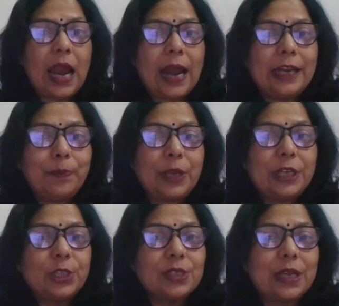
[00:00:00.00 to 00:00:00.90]

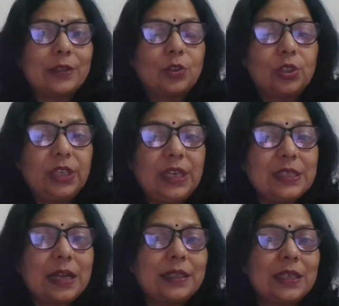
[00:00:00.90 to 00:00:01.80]
Adaptations are,
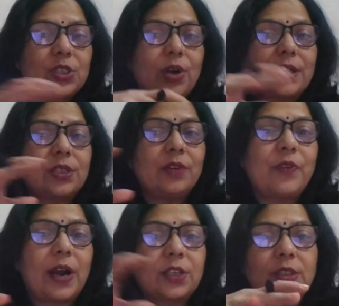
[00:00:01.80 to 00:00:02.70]
these are the structural and
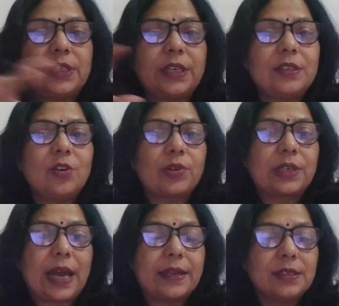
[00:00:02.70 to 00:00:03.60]
functional changes in an
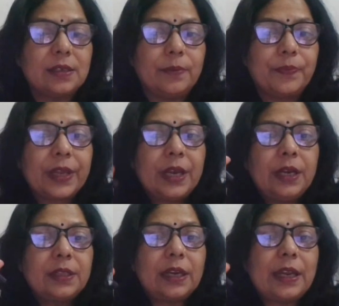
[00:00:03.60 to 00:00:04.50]
organism
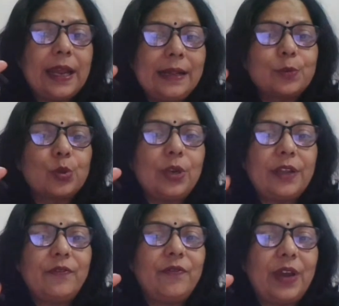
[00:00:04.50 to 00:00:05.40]
that help to
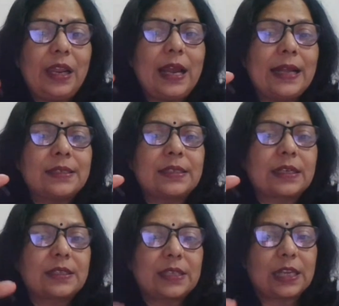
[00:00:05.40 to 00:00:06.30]
live well and
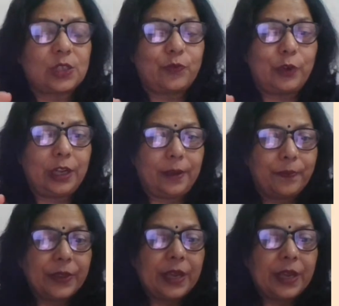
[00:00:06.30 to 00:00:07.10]
successfully.